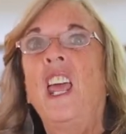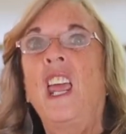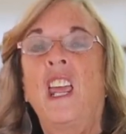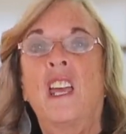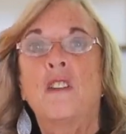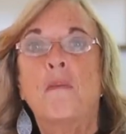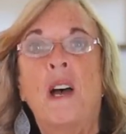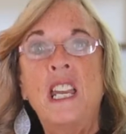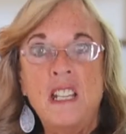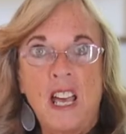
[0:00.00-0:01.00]
And
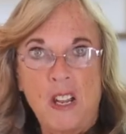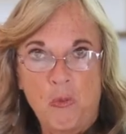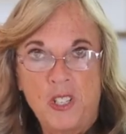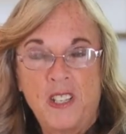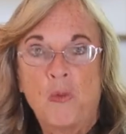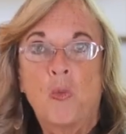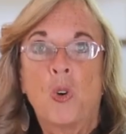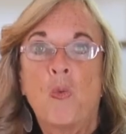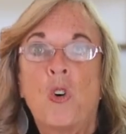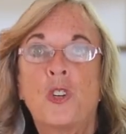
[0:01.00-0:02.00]
my dad was in
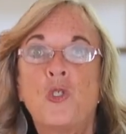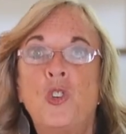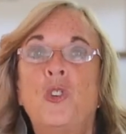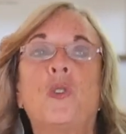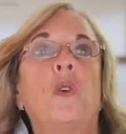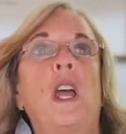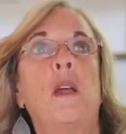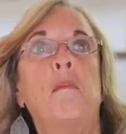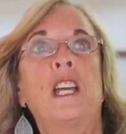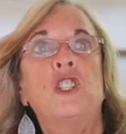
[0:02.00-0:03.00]
World War II,
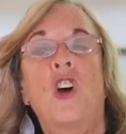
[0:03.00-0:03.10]
and my